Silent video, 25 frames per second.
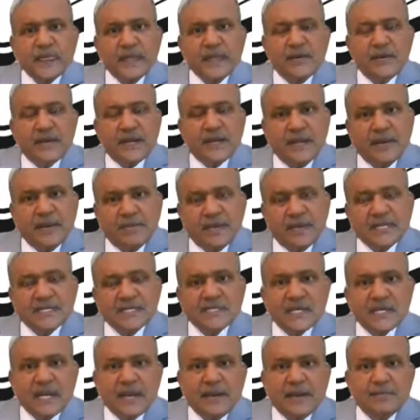you're a
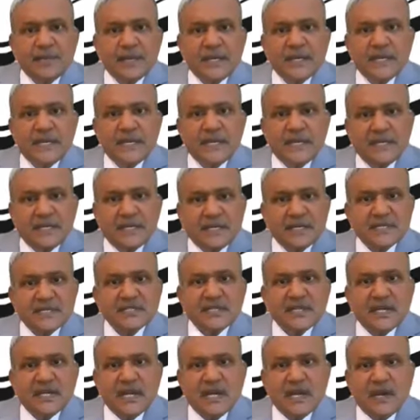MNC company,
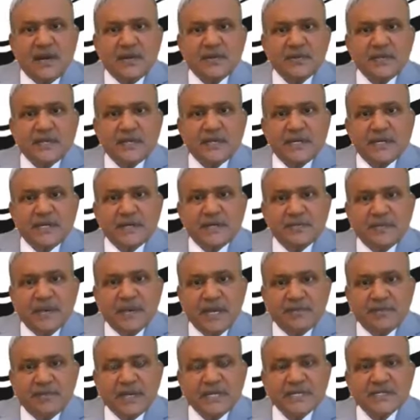industrial accountant,
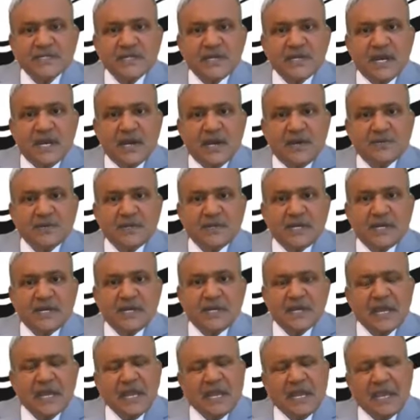my MNC
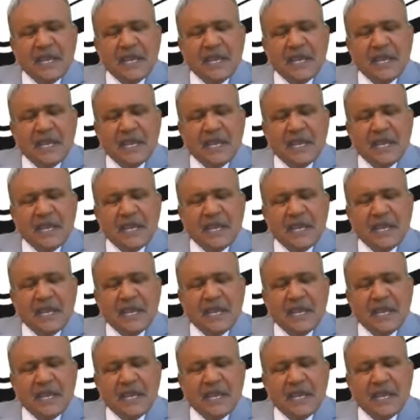accountant,